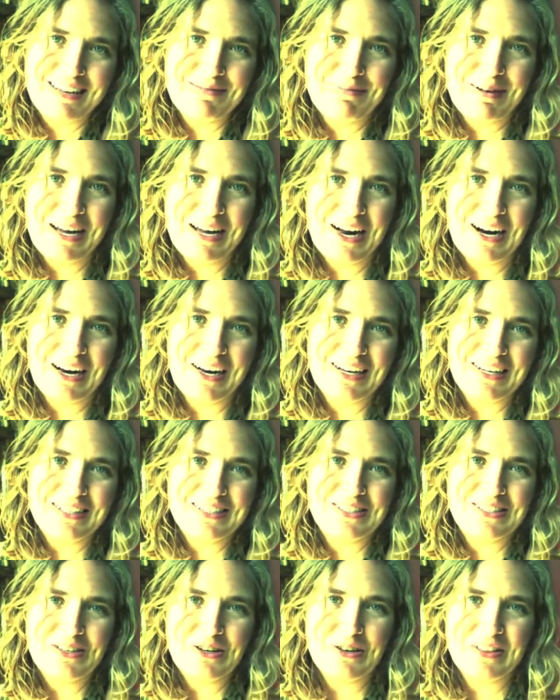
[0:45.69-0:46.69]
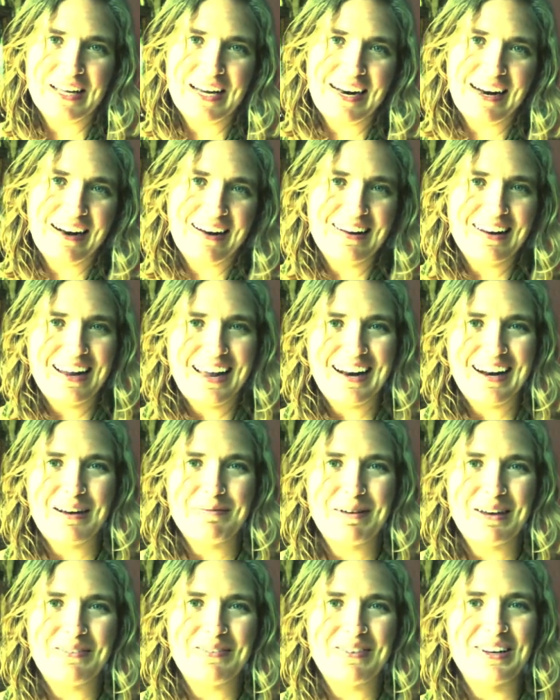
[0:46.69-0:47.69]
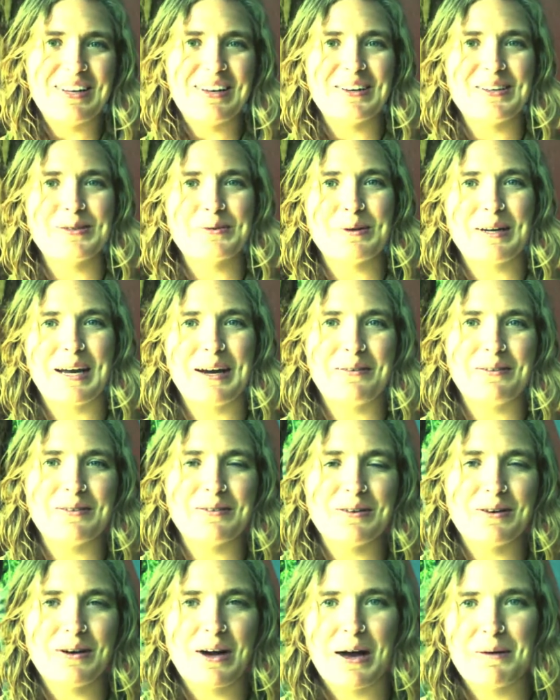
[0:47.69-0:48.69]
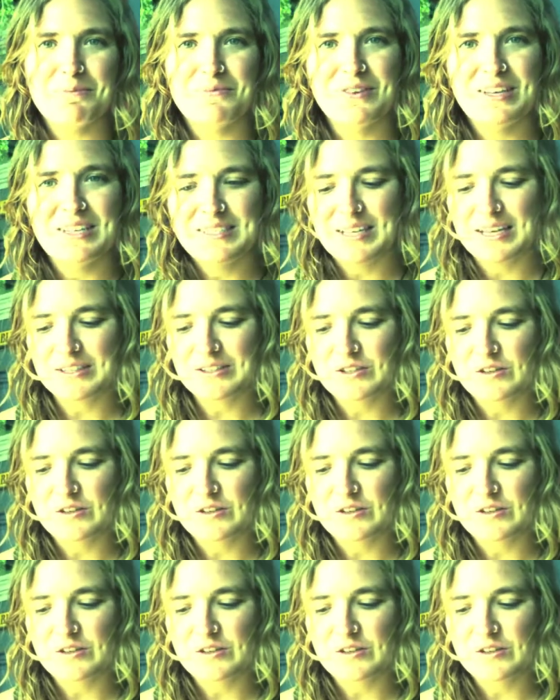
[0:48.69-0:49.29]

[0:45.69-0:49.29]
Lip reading: my heart is so there, and I'll make videos when I visit.